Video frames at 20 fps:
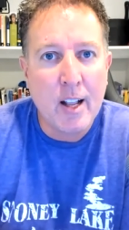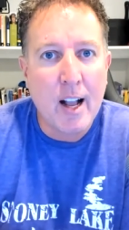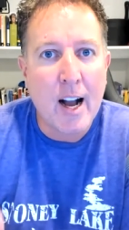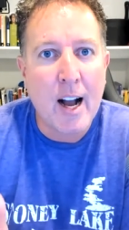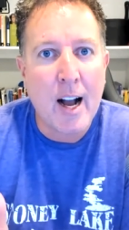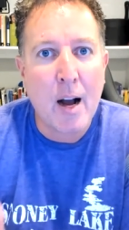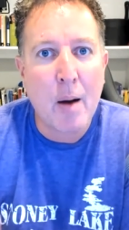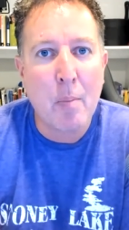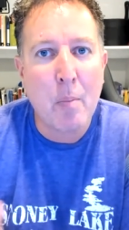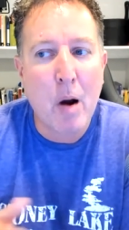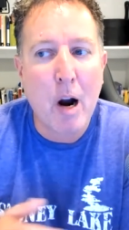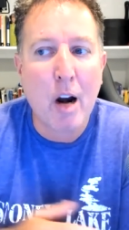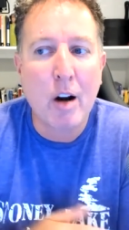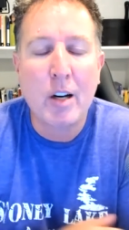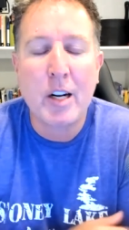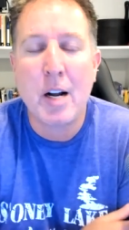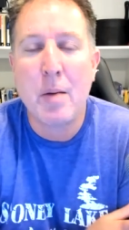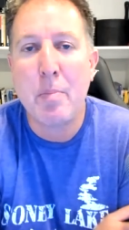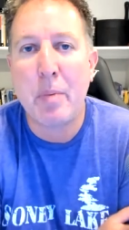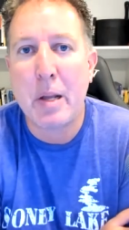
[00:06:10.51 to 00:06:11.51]
um, our
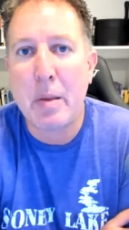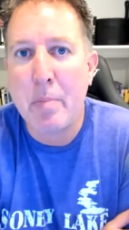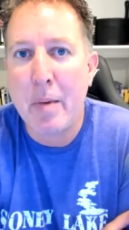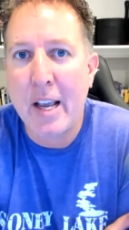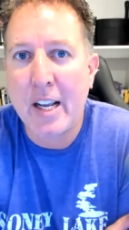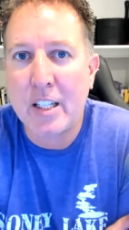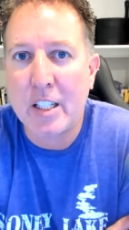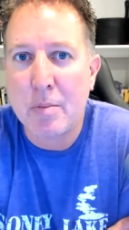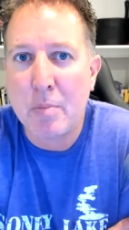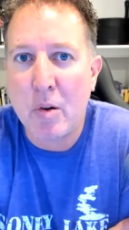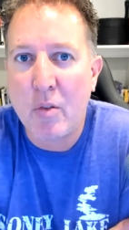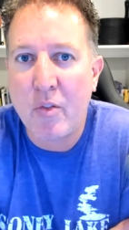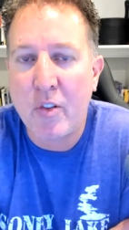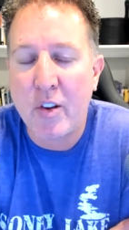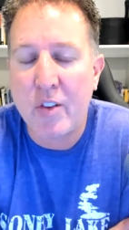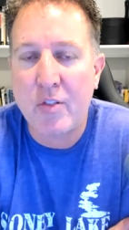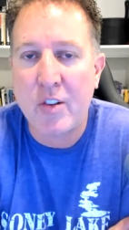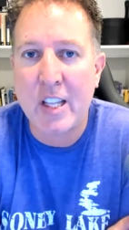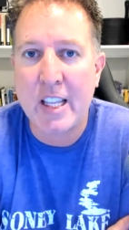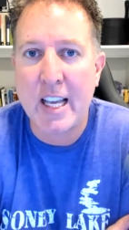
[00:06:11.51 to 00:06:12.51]
company makes about
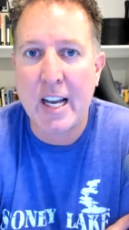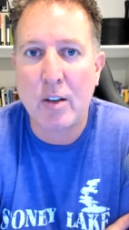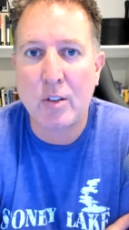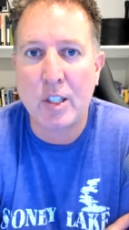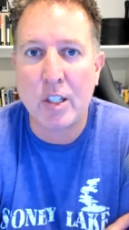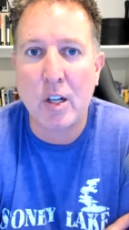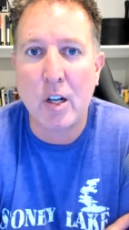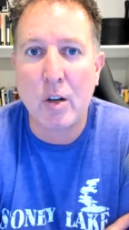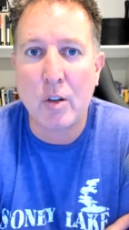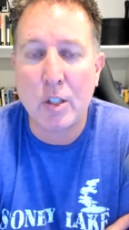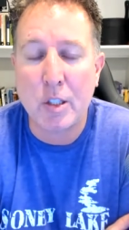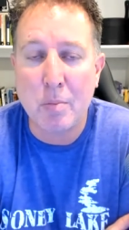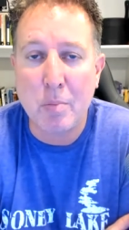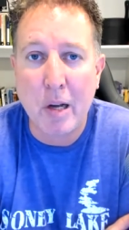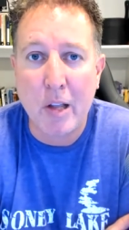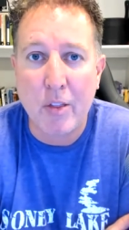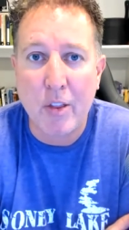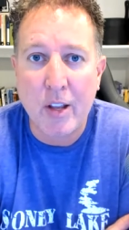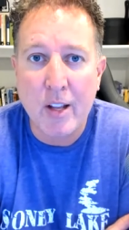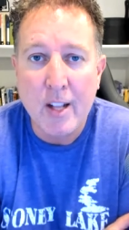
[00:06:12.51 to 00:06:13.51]
$50,000 a
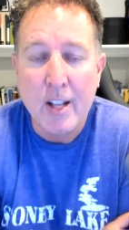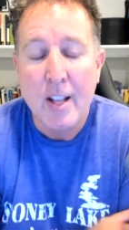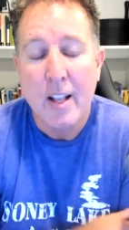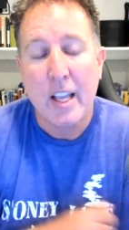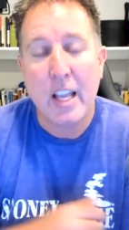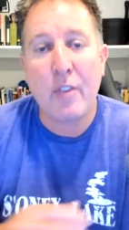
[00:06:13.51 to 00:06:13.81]
month.